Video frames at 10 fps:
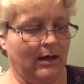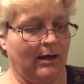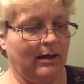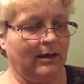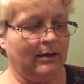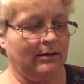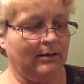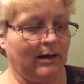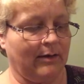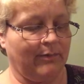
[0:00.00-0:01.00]

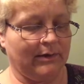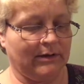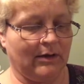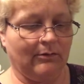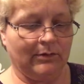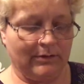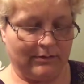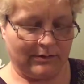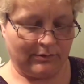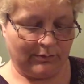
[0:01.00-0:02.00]
and I picked out one of
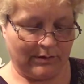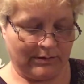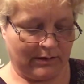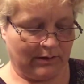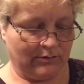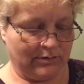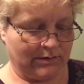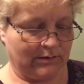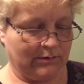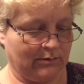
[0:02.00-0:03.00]
this ones I used
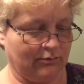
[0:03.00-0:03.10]
to